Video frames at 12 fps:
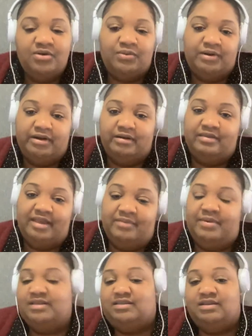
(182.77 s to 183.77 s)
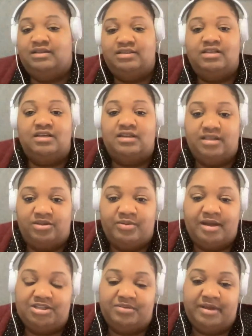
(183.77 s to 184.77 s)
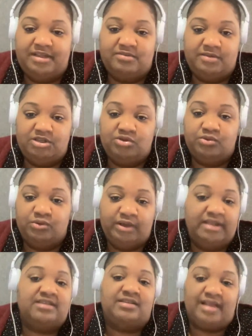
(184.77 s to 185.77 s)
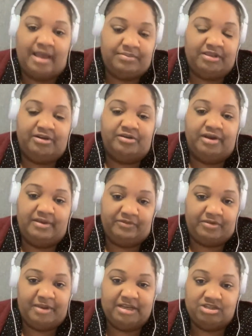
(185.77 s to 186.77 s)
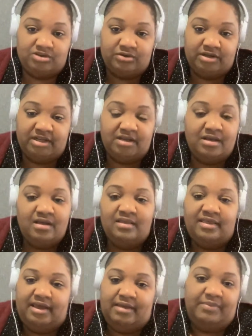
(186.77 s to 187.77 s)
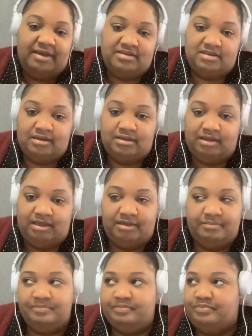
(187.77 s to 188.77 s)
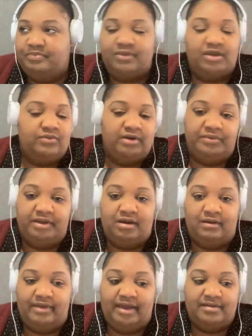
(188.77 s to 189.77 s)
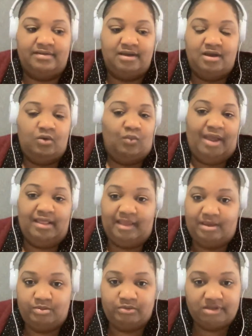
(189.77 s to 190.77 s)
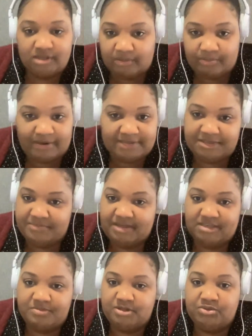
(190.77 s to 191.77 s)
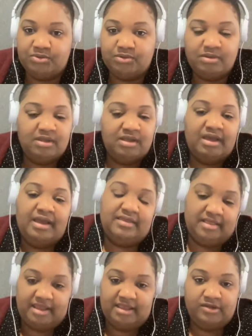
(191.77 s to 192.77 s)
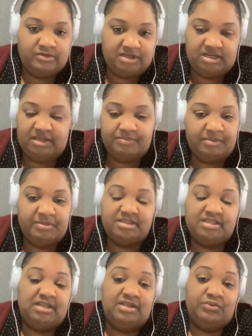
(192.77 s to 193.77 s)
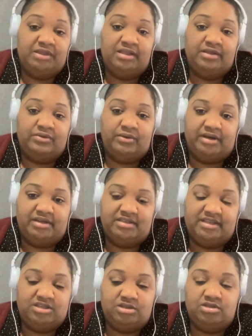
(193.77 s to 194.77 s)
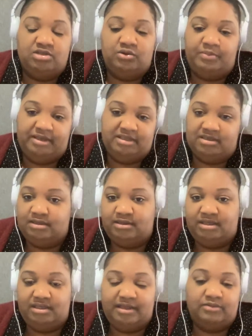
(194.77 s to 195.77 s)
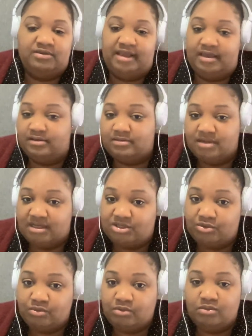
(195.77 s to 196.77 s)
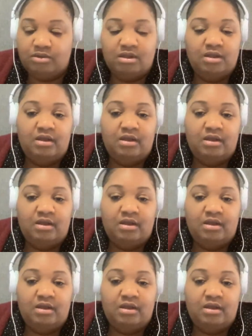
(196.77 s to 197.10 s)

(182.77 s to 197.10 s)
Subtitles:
where they basically took another project management tool and slapped their information on it. They basically, what do we call that? White labeled a project management tool, and then they use it and implement it within their organization. So basically, they'll take a tool,